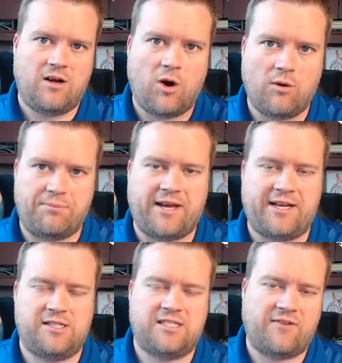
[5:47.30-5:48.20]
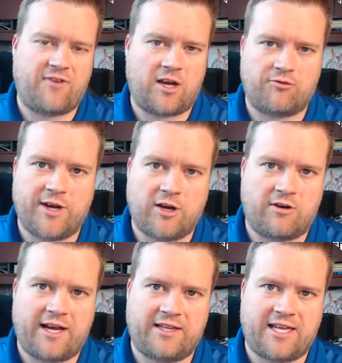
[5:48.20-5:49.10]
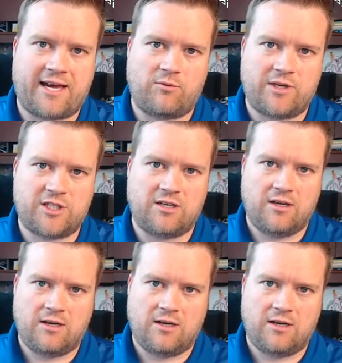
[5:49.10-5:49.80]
homepage and see if I can recreate that, which